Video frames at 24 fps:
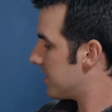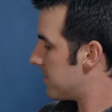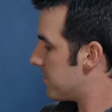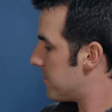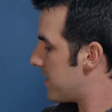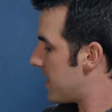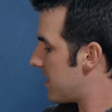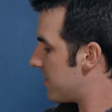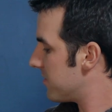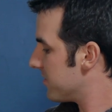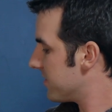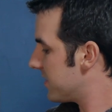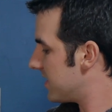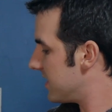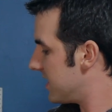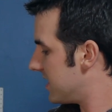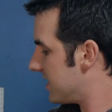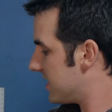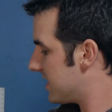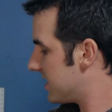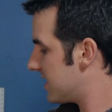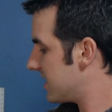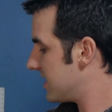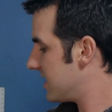mount
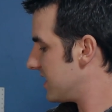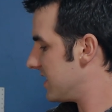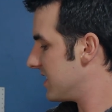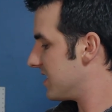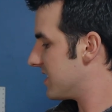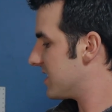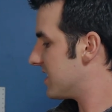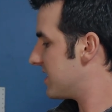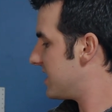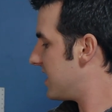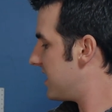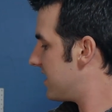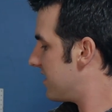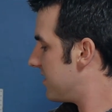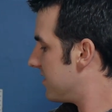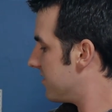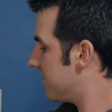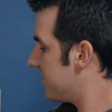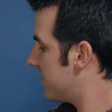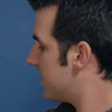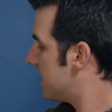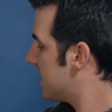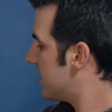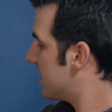this, instead
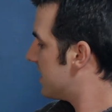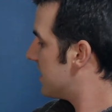of